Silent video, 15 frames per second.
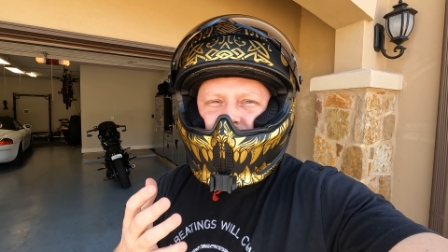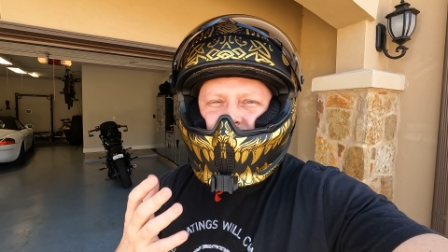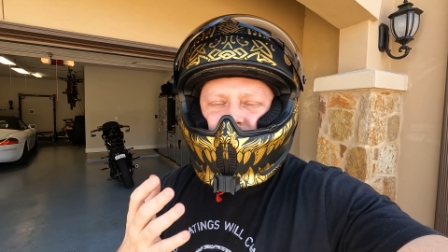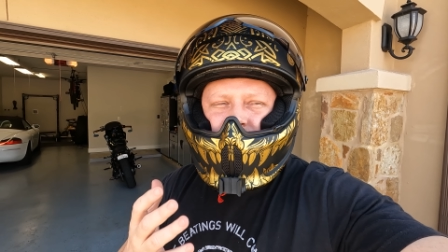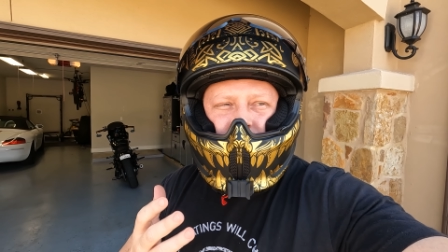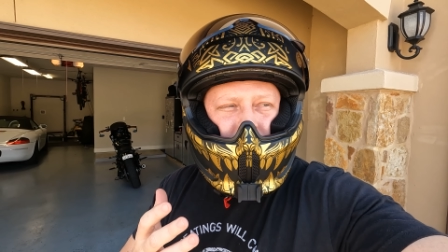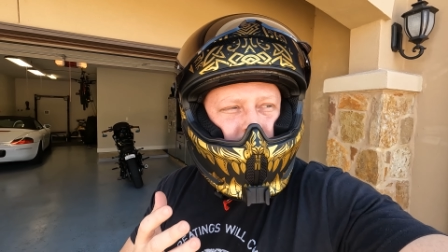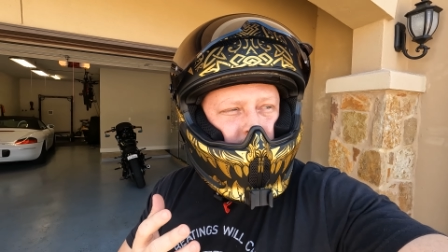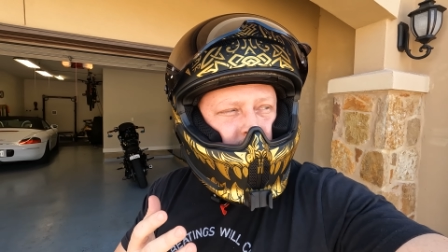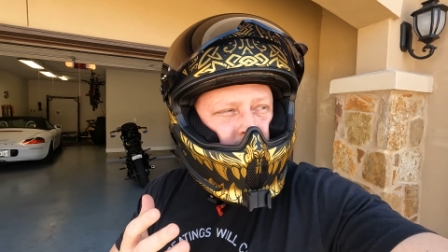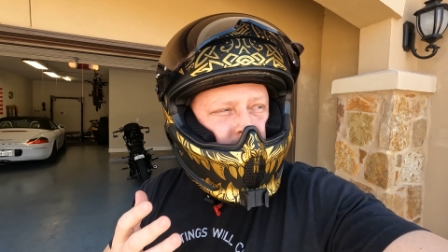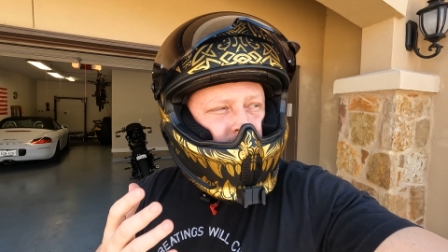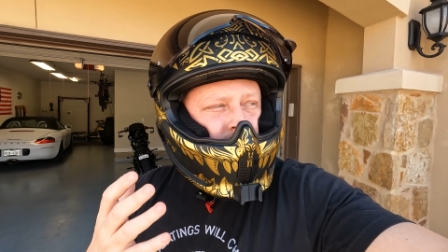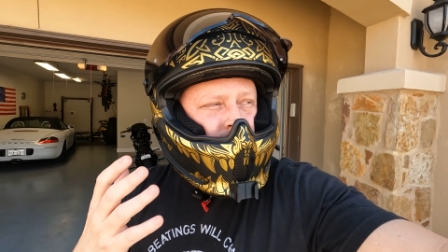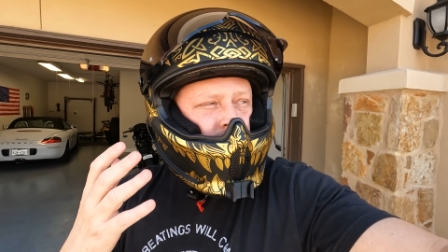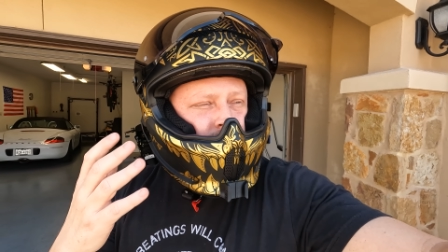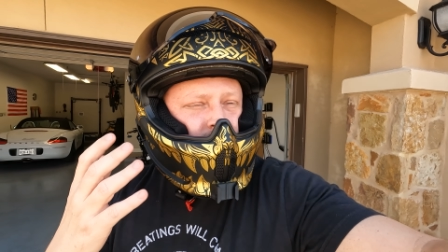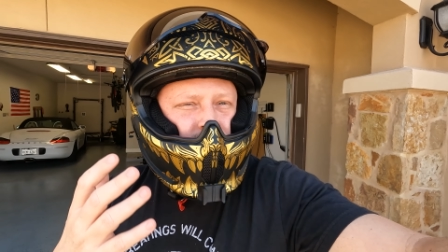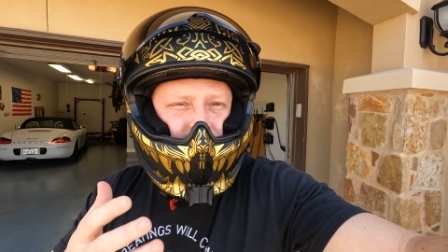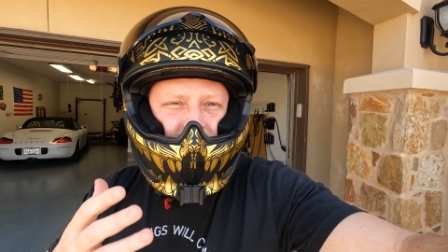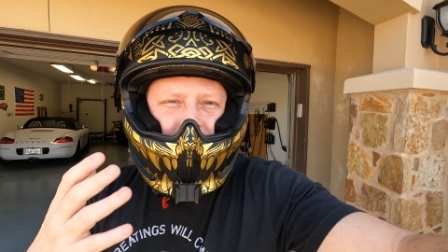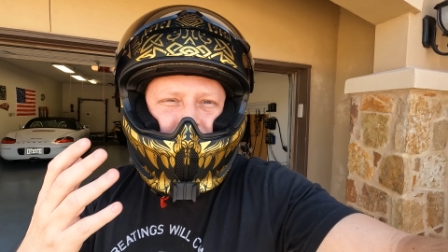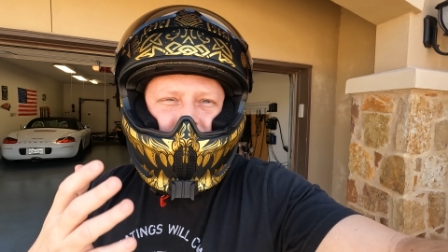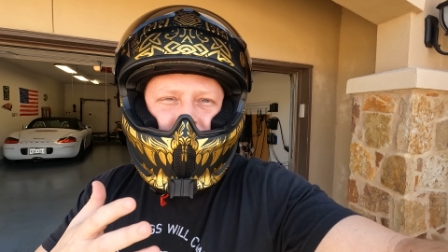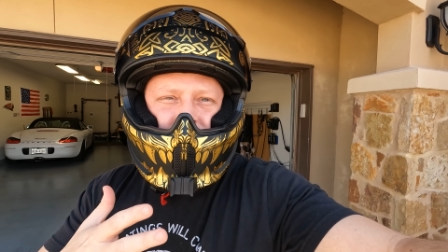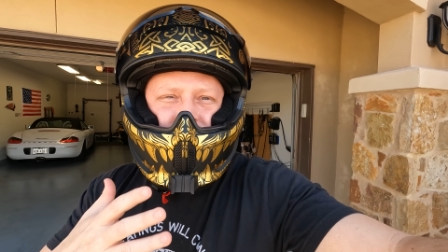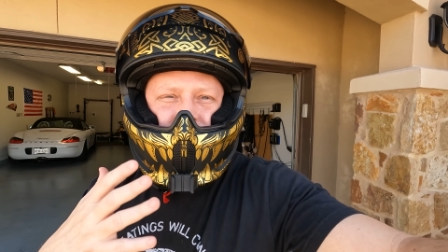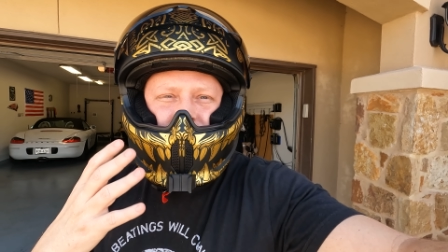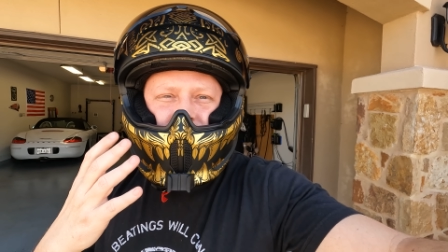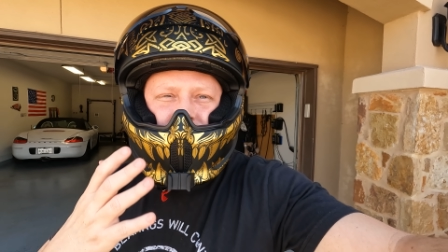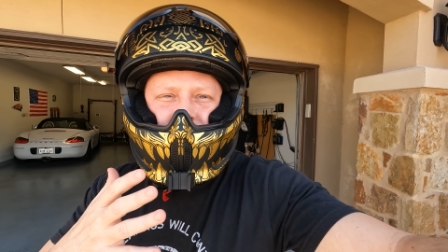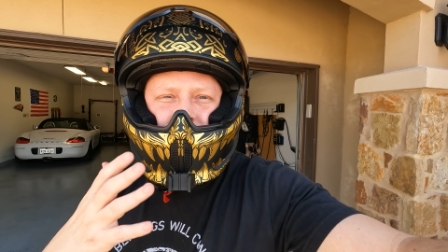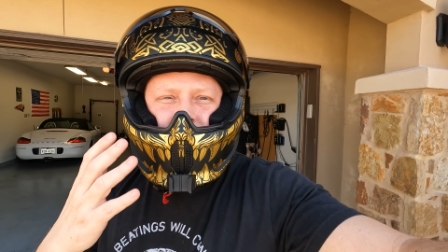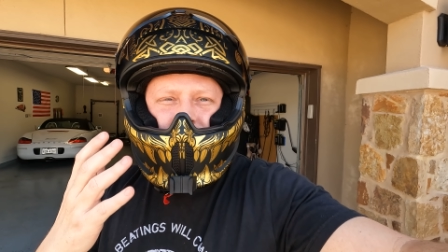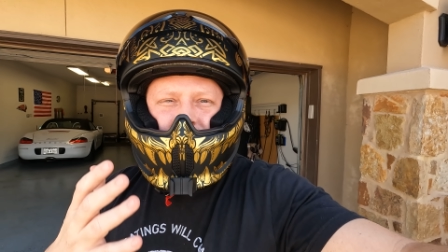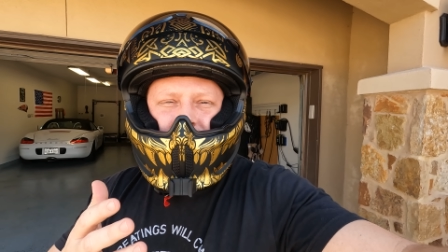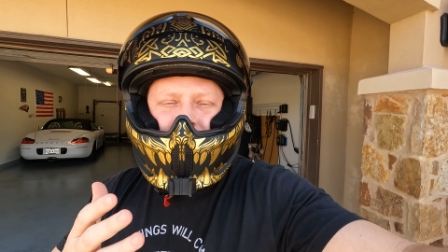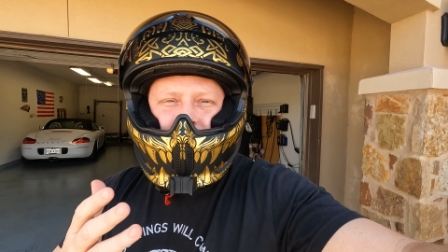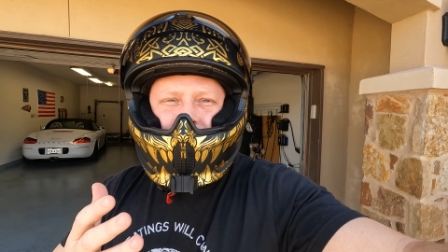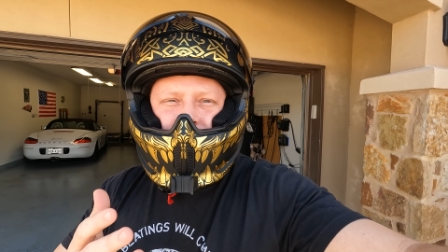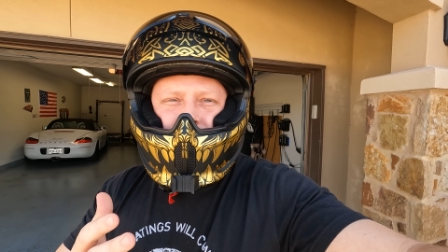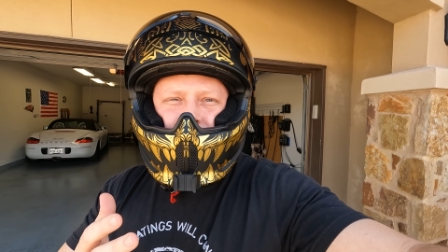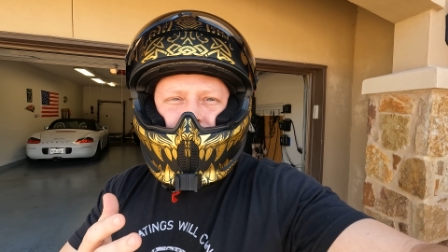So damn noisy, so loud.